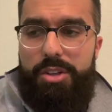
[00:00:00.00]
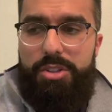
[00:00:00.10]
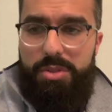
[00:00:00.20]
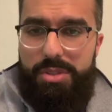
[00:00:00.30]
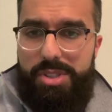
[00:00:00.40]

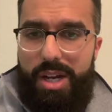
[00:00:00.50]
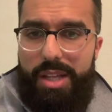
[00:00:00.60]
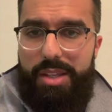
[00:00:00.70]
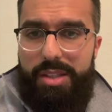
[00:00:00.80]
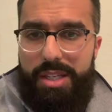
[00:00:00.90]
You
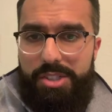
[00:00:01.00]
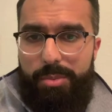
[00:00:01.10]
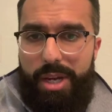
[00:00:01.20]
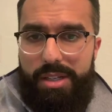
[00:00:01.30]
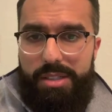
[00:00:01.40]
saw that the
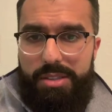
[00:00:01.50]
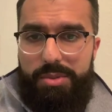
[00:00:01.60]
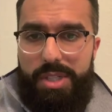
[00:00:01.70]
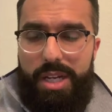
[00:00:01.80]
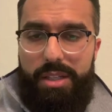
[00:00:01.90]
intrahepatic ducts
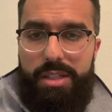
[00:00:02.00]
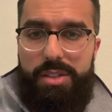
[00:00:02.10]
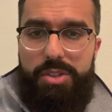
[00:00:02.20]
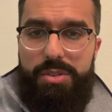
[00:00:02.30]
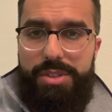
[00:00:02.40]
were
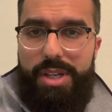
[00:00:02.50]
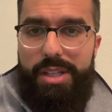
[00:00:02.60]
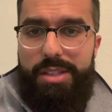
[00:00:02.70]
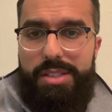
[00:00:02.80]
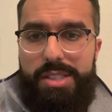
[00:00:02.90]
dilated, you saw
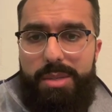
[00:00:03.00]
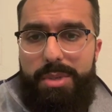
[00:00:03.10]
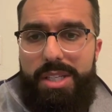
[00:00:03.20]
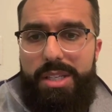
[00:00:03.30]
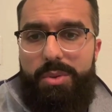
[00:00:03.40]
that the
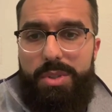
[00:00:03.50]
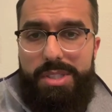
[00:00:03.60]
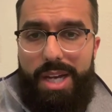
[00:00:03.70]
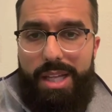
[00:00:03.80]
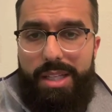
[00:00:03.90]
CBD was
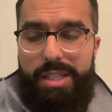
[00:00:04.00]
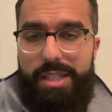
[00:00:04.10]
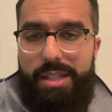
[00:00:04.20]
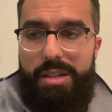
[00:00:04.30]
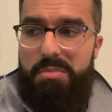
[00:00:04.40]

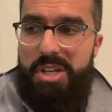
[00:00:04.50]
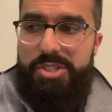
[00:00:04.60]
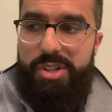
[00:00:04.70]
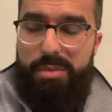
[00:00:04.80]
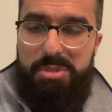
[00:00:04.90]
dilated and it
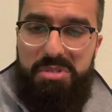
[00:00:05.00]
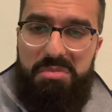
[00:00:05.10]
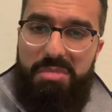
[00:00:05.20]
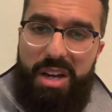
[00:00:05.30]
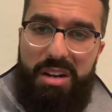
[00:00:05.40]
measured up
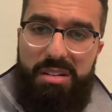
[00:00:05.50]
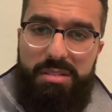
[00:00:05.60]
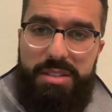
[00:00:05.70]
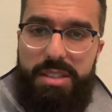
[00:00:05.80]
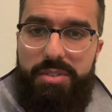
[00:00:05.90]
to, I don't know,
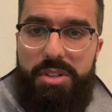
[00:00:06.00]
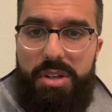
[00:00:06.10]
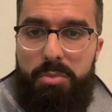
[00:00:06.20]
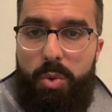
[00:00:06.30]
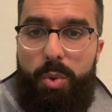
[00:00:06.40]
let's give you a
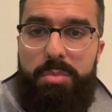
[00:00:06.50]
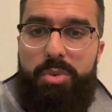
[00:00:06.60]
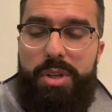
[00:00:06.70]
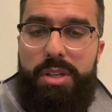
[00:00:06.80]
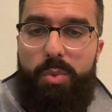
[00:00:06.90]
number,
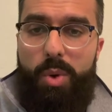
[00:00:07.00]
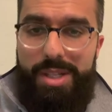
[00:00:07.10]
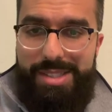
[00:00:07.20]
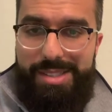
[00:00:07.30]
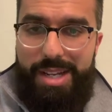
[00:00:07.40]

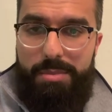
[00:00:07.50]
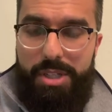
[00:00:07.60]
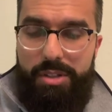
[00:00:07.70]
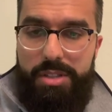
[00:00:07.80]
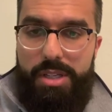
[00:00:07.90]
1.1
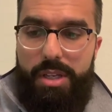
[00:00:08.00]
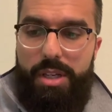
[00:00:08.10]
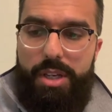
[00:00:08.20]
centimeters.